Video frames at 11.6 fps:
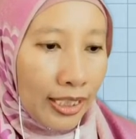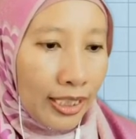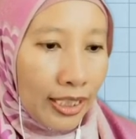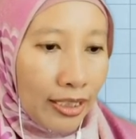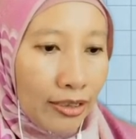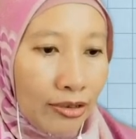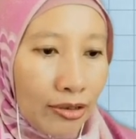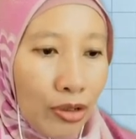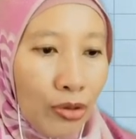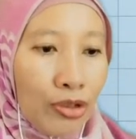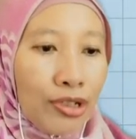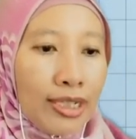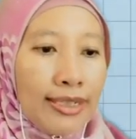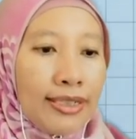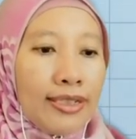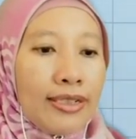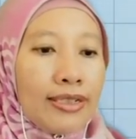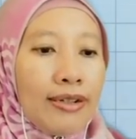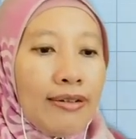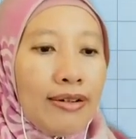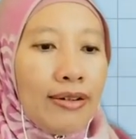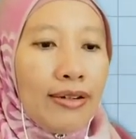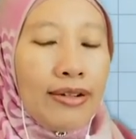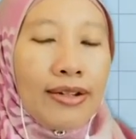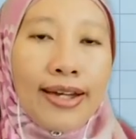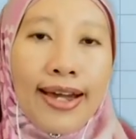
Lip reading: the solutions are